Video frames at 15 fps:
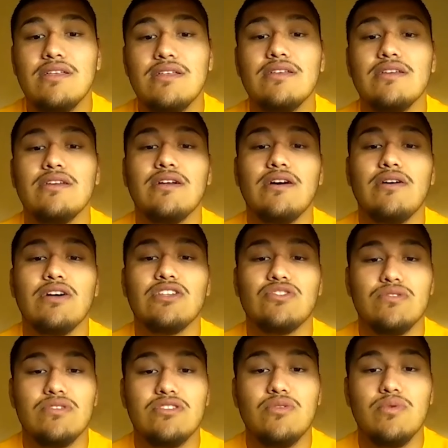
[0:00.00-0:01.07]
As
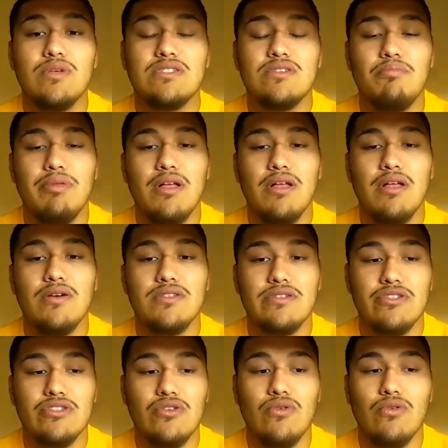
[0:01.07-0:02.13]
soon as the whistle blows,
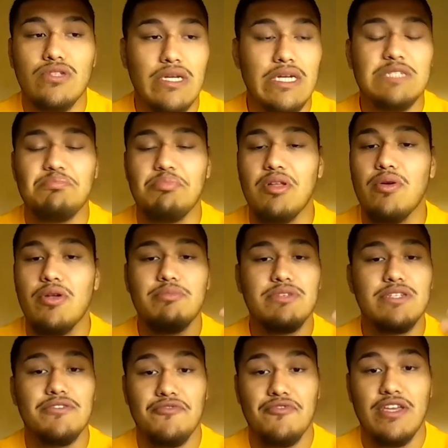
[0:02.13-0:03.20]
you're told to explode up to
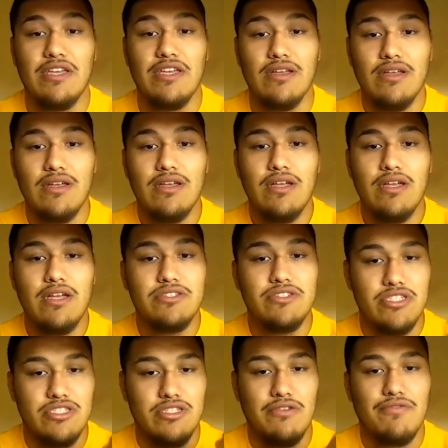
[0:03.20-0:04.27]
your feet and
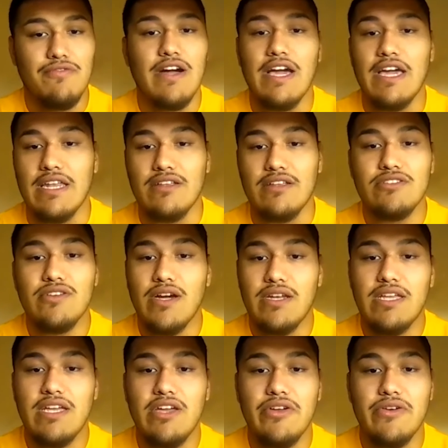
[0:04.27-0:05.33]
just start fighting, trying to
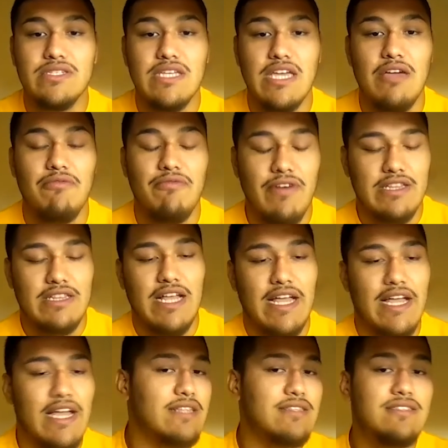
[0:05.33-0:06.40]
get your escape, fight the
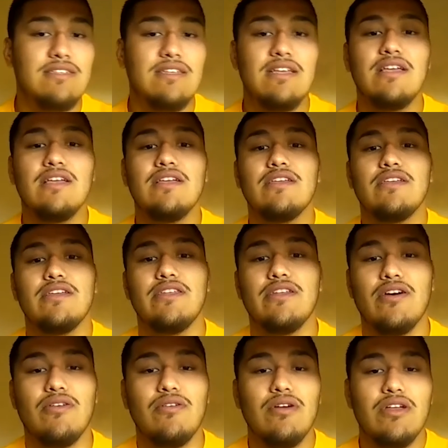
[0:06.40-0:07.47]
hands. You
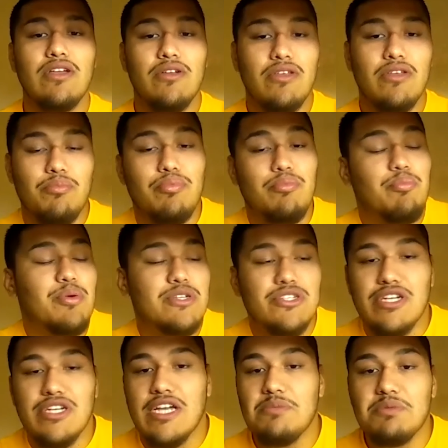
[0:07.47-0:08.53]
know, you put your
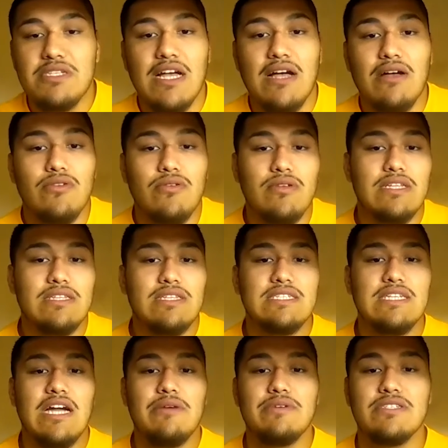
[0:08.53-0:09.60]
hips out. Don't let this
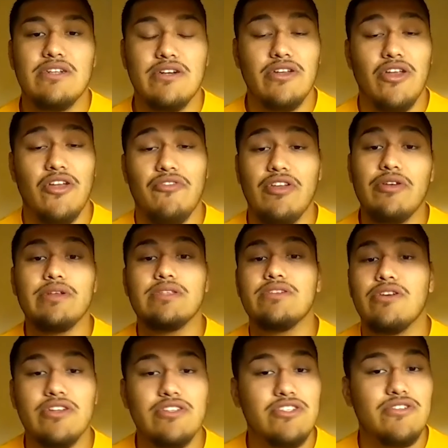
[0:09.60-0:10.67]
guy return you. If he
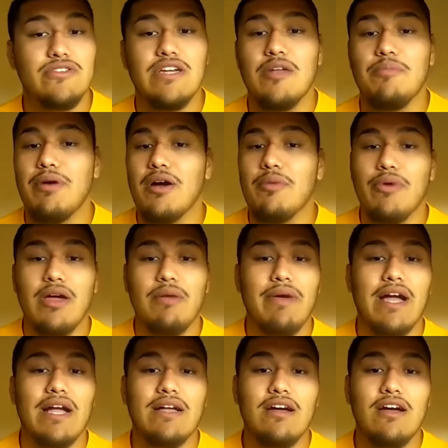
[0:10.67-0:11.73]
returns, you got to pop right
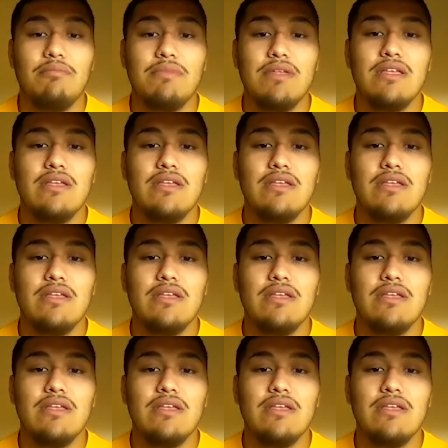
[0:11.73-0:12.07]
back up.